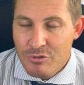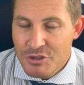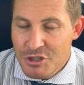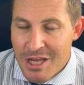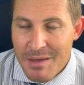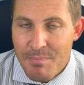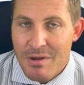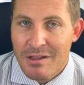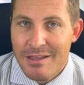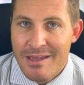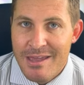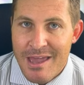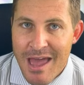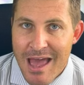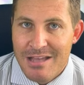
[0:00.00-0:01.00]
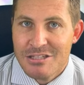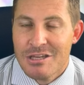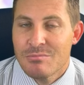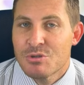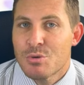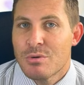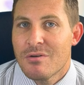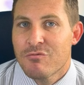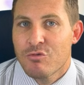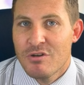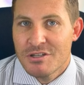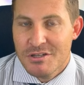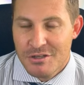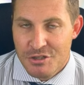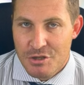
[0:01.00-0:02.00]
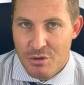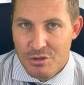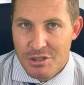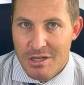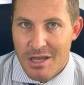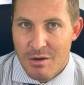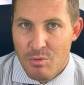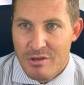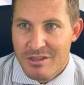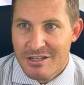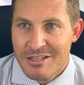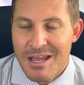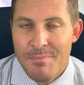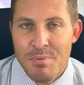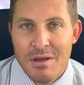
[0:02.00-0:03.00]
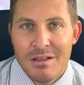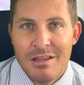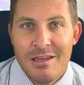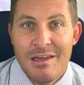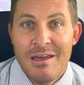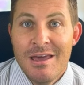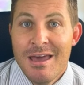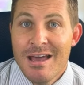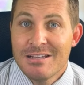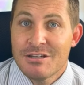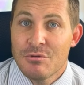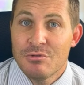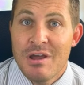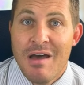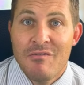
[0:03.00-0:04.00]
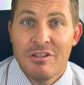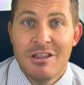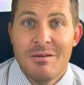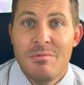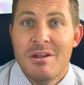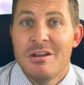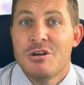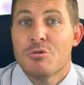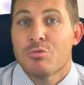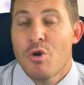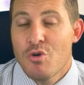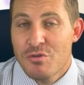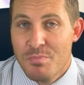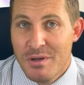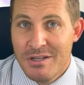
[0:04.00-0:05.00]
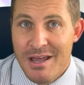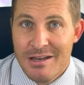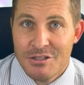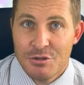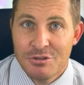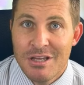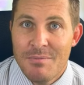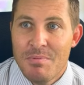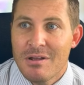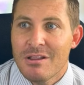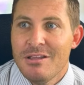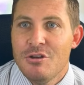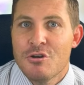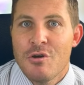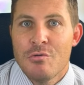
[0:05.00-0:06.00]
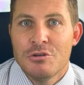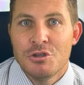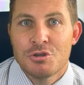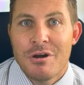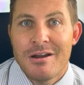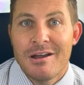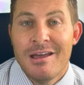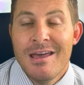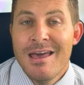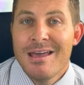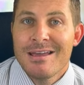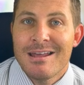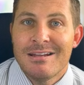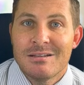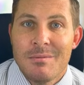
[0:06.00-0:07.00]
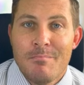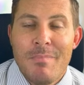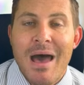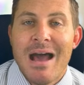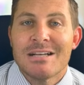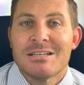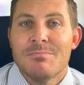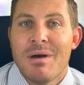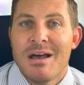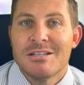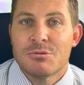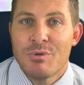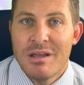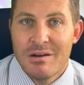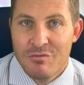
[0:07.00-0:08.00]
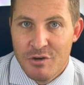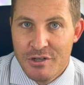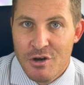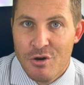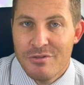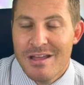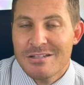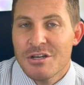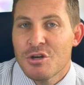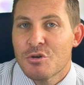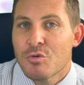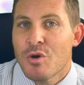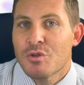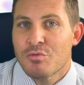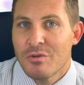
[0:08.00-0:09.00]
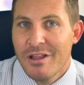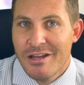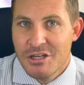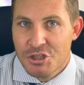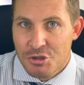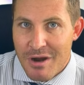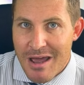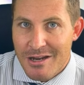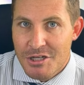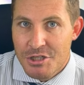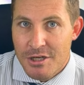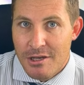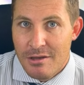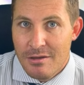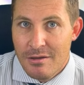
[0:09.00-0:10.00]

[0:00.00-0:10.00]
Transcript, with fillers: typically has some sort of risk associated with it. Typically, it's going to have unlimited growth potential. Typically, you're going to try to get a maximized rate of return. That's a growth-related strategy.